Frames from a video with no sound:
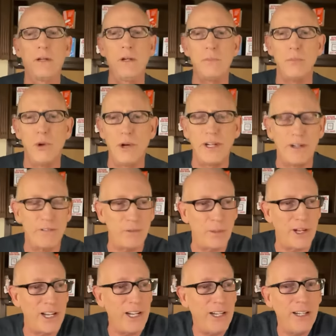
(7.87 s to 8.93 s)
morning,
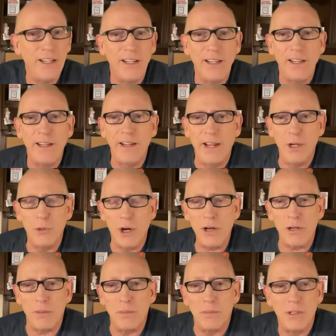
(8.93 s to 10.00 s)
everybody, and
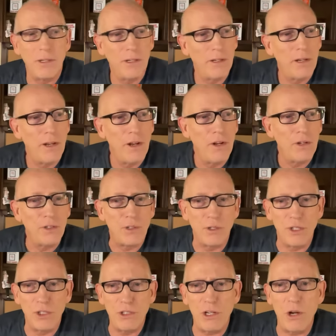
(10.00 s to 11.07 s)
welcome to
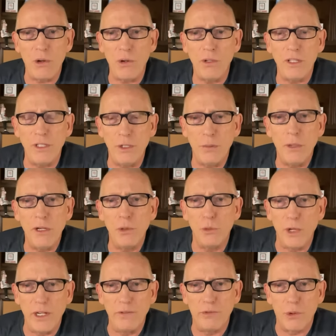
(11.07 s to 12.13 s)
the show that you've been
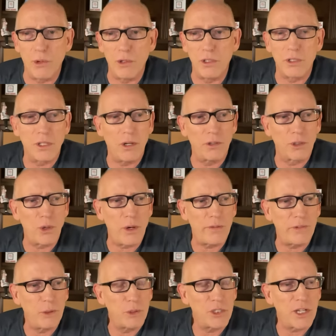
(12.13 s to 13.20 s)
waiting for. It's called
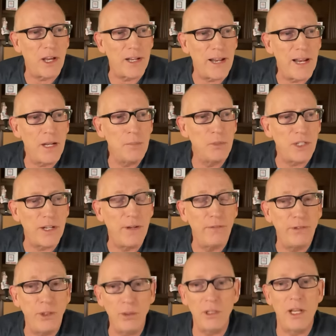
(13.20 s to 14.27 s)
Coffee with Scott Adams, and
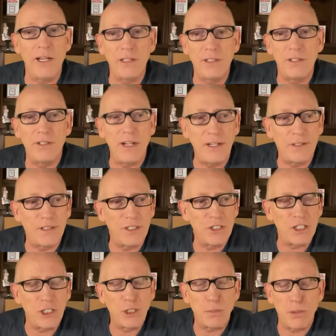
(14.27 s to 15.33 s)
if you'd like to take
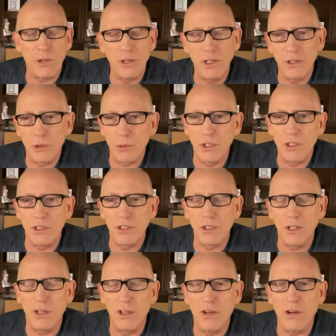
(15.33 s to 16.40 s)
this experience, which is
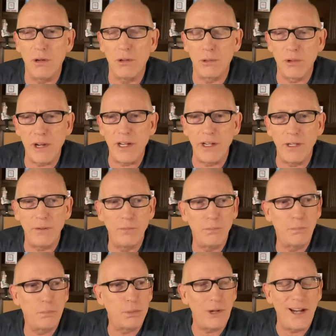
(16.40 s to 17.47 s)
already
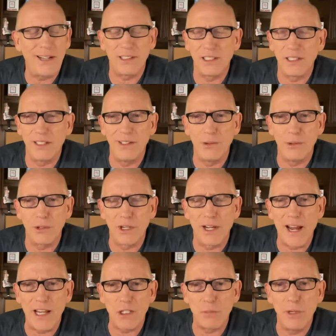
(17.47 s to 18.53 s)
practically
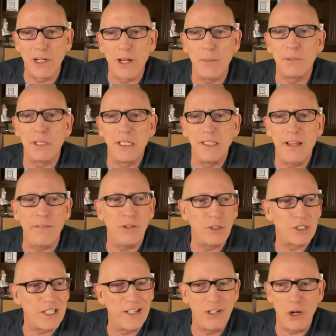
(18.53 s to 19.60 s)
orgasmic, up to
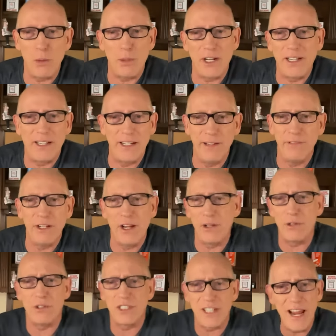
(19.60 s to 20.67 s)
levels that nobody can even
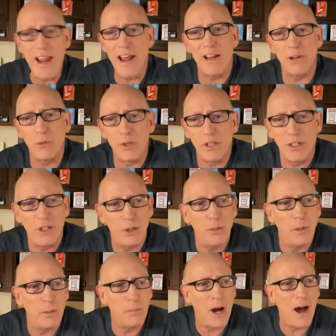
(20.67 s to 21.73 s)
understand with the
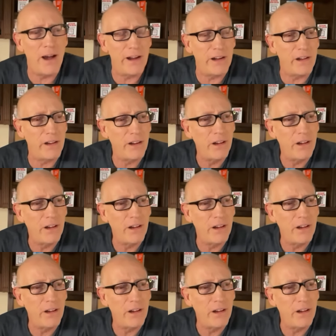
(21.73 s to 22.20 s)
human mind,